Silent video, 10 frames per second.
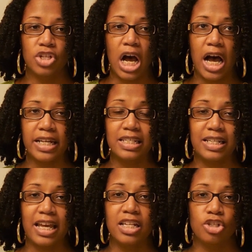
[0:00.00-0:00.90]
I
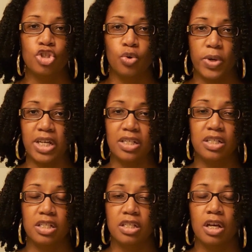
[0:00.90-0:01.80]
stayed in
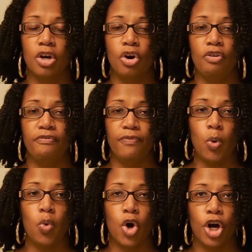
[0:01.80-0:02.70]
twists
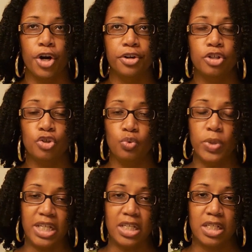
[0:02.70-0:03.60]
for two
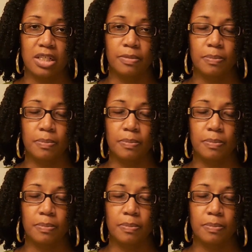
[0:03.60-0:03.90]
weeks.